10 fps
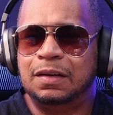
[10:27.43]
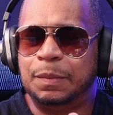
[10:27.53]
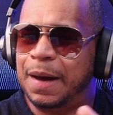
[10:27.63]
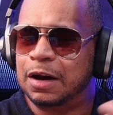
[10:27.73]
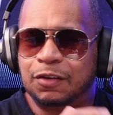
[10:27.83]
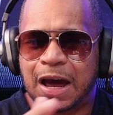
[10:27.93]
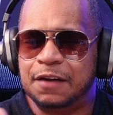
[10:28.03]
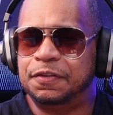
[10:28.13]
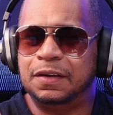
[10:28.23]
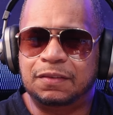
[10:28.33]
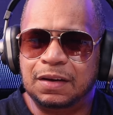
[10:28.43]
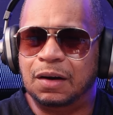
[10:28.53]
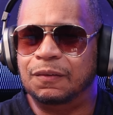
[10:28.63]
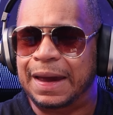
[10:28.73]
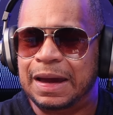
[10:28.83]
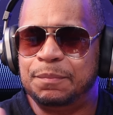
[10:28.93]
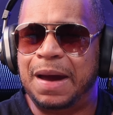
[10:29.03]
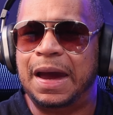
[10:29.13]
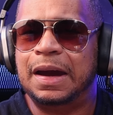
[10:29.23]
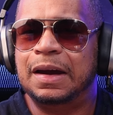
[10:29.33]
The battery life is, you know, hey,
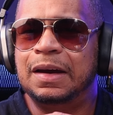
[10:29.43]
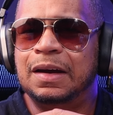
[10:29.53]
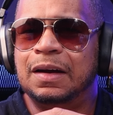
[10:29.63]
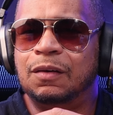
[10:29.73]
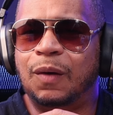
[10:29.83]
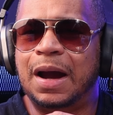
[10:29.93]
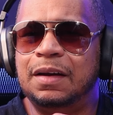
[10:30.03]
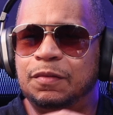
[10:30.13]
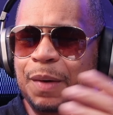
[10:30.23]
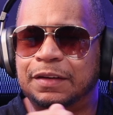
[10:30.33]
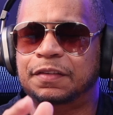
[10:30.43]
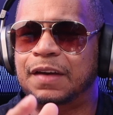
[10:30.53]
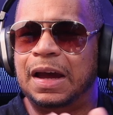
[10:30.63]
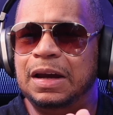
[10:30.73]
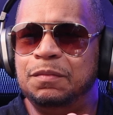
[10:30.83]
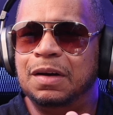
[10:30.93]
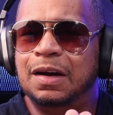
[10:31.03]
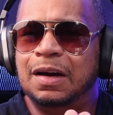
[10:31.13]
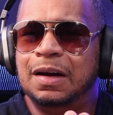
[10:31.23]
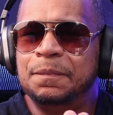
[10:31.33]
meh, right? It's about the same.
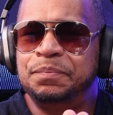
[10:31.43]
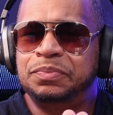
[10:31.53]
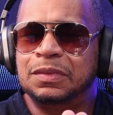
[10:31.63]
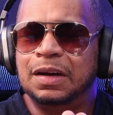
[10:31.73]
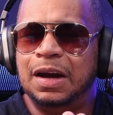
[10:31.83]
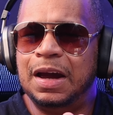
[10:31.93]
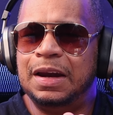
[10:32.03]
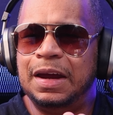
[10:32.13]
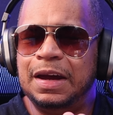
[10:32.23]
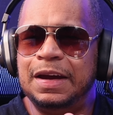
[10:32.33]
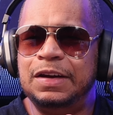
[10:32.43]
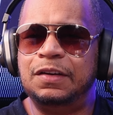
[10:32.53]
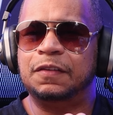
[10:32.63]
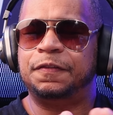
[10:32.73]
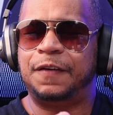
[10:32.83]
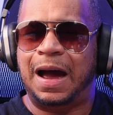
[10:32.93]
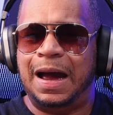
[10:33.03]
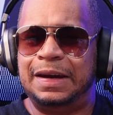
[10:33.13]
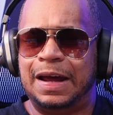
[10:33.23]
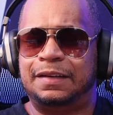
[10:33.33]
And you just
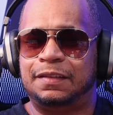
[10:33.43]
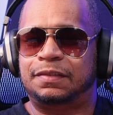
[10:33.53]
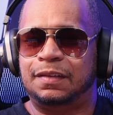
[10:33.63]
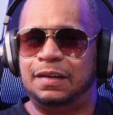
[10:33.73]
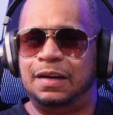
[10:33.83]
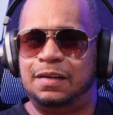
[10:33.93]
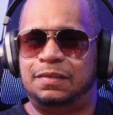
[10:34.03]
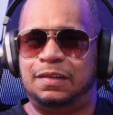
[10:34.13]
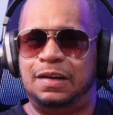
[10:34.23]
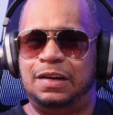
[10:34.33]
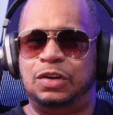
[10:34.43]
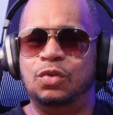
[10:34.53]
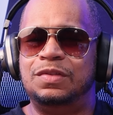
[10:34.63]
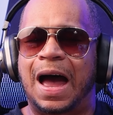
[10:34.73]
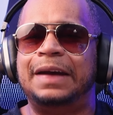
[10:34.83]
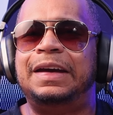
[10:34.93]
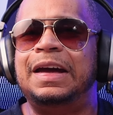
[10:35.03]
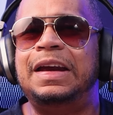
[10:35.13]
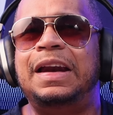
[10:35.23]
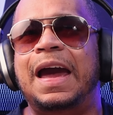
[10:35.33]
find that this is you not
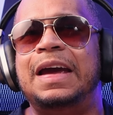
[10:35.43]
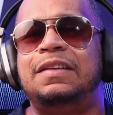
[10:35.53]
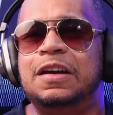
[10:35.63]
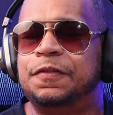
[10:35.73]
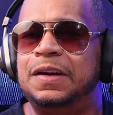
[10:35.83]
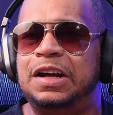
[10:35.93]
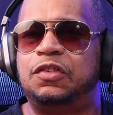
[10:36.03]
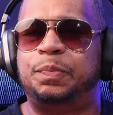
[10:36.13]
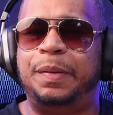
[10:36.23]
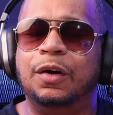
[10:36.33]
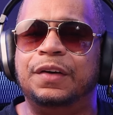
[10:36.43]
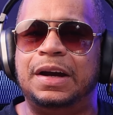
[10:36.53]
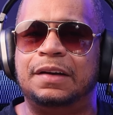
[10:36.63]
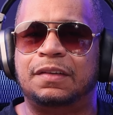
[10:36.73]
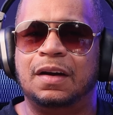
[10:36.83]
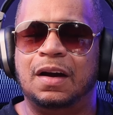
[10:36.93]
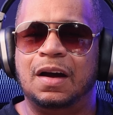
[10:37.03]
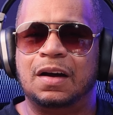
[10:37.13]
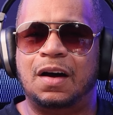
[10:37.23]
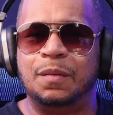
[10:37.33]
getting a different experience
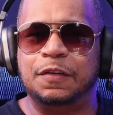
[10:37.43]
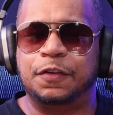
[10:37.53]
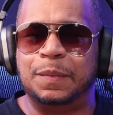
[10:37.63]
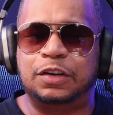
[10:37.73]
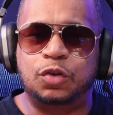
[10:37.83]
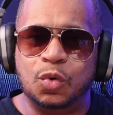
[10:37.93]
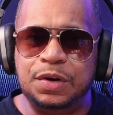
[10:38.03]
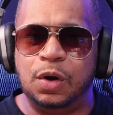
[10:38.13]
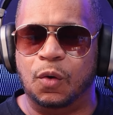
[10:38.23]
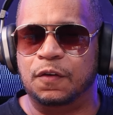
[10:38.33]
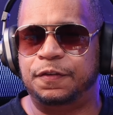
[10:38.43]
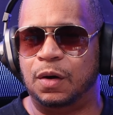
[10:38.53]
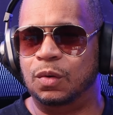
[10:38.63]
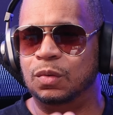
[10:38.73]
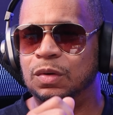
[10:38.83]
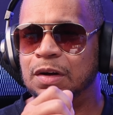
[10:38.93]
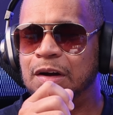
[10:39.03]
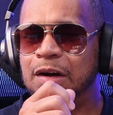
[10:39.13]
coming from a two-year-old phone